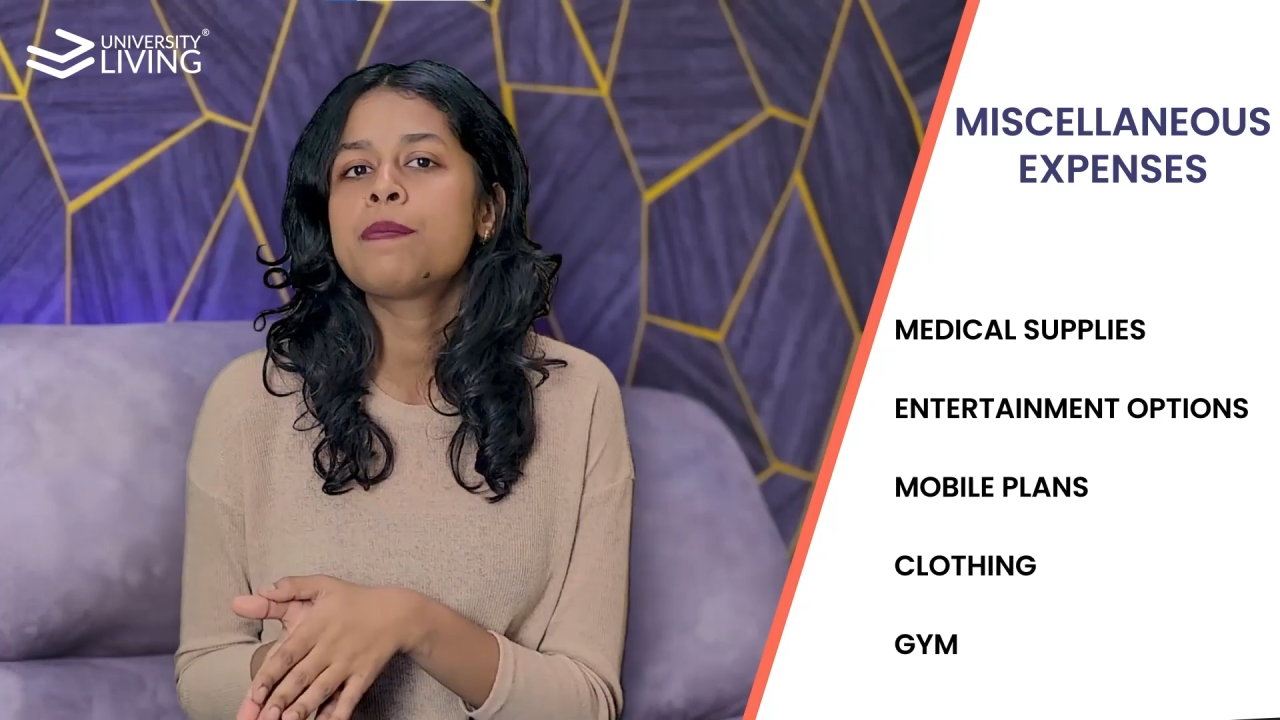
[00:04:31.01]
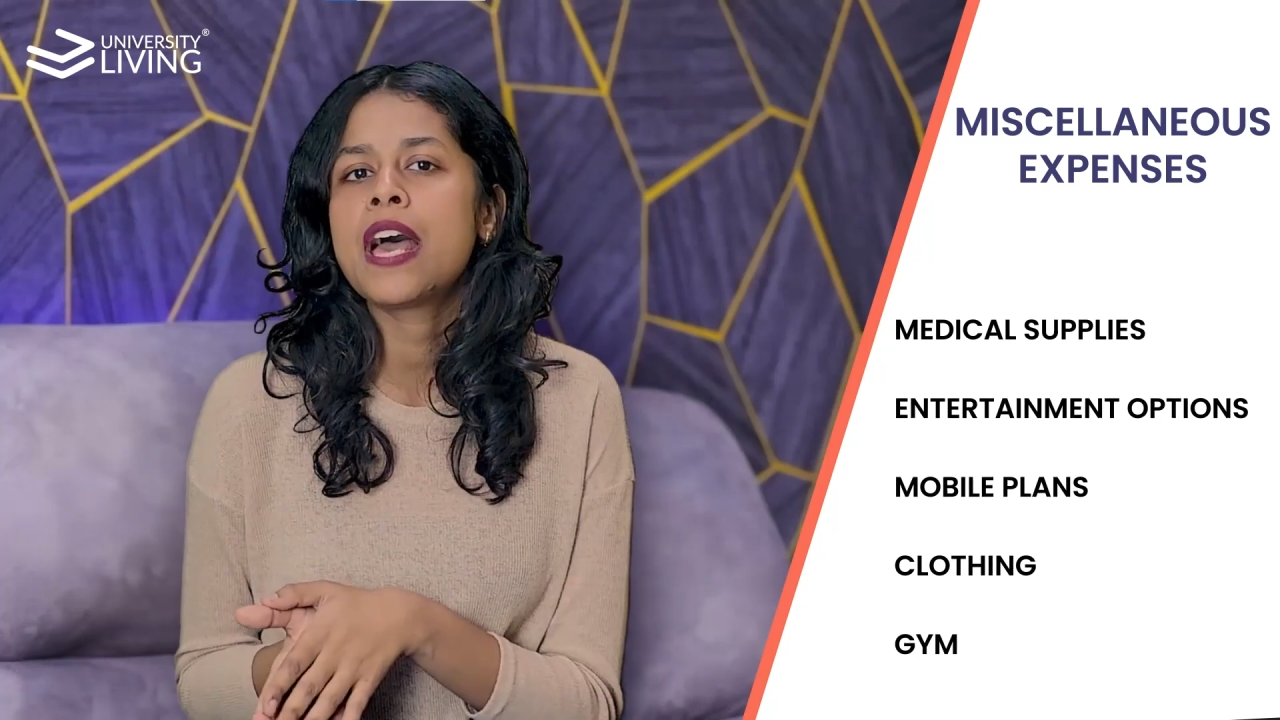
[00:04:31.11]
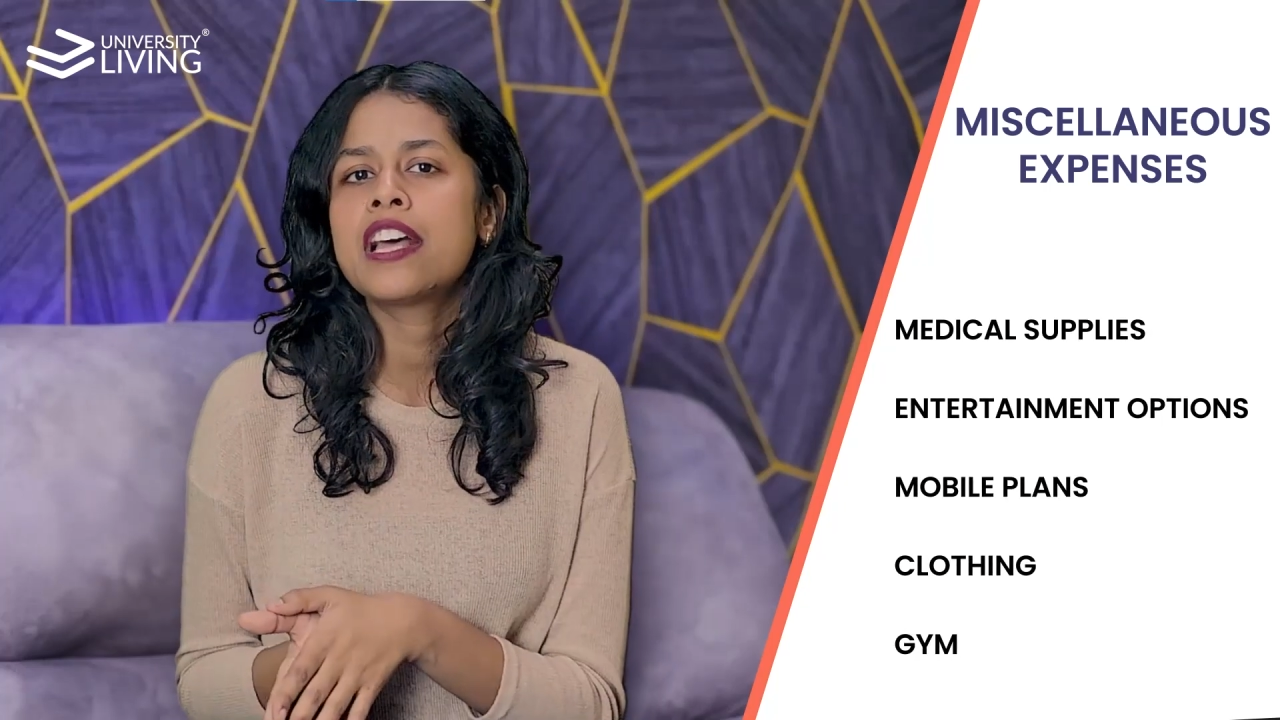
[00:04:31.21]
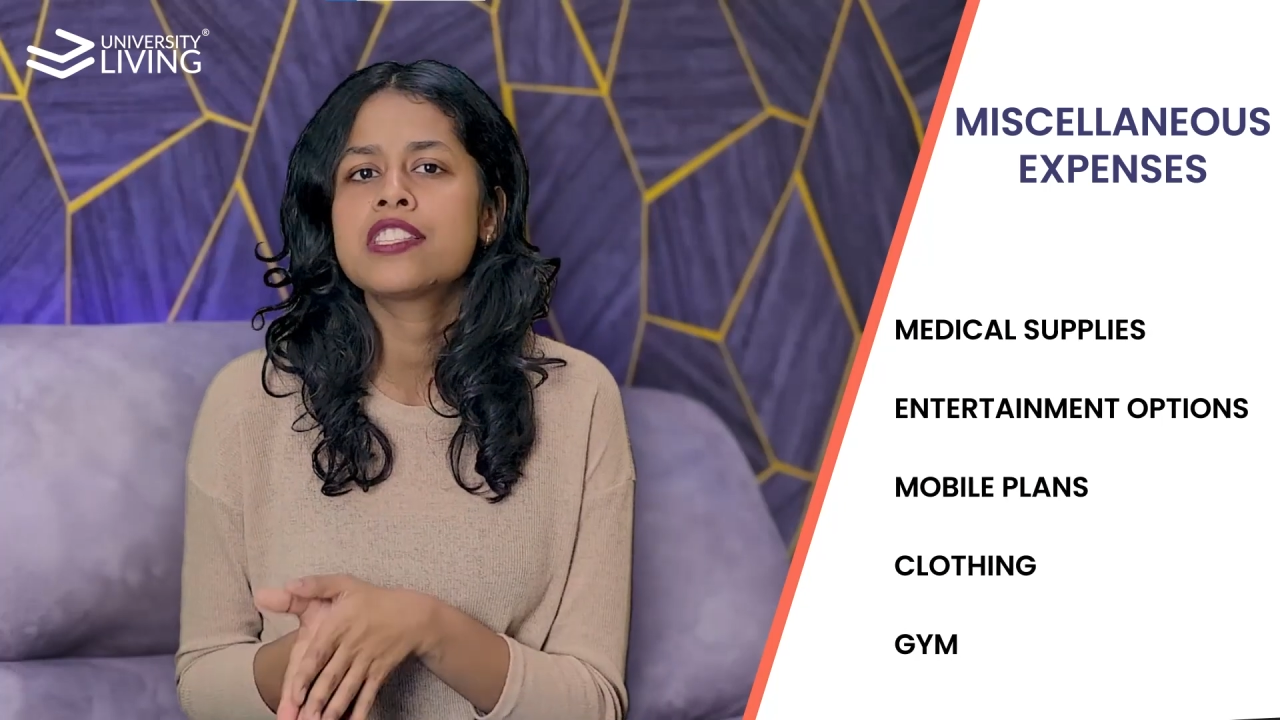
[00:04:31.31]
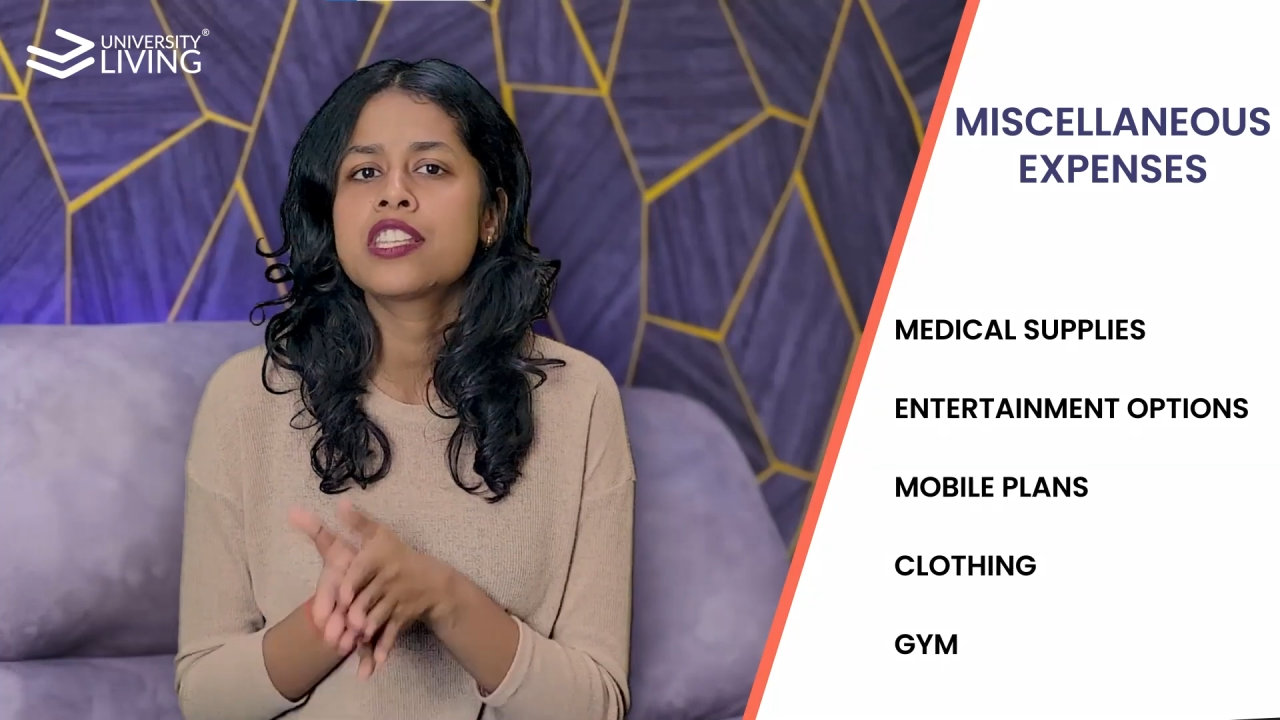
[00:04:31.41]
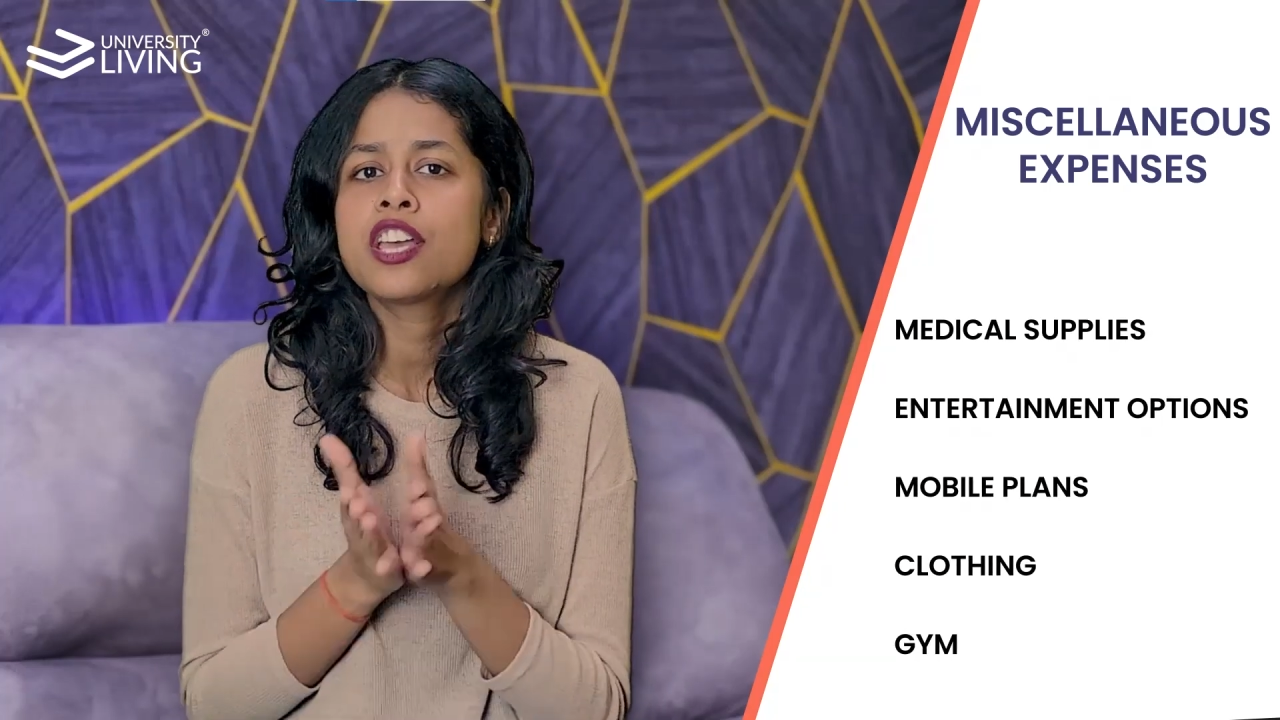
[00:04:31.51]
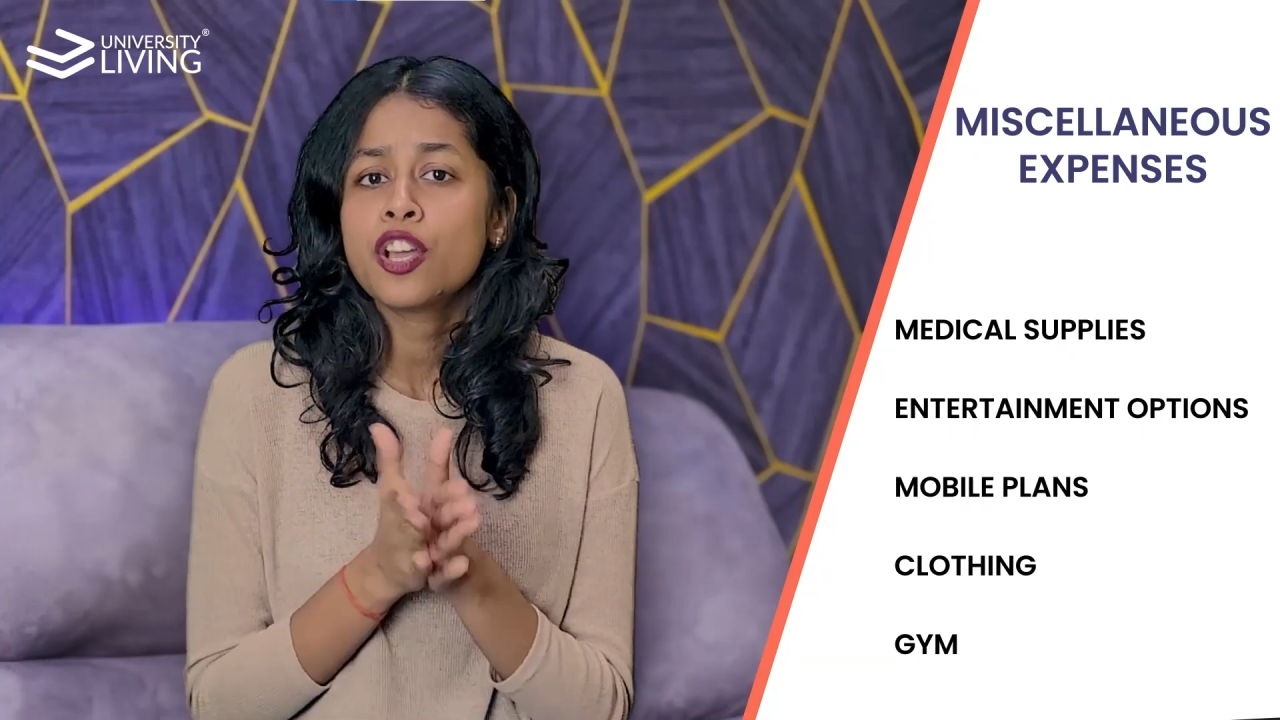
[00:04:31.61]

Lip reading: plans,